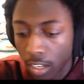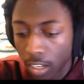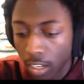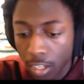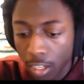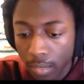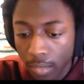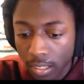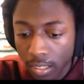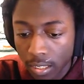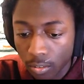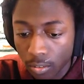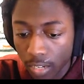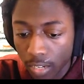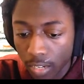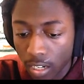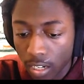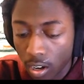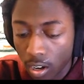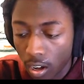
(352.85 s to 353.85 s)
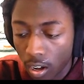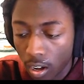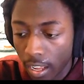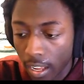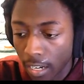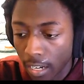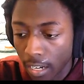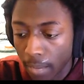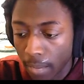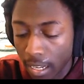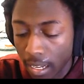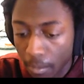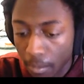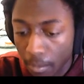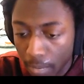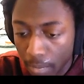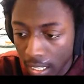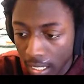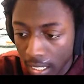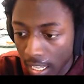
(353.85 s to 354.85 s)
You hit the recall and you make a
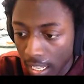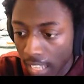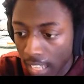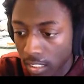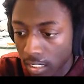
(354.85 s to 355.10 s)
beeline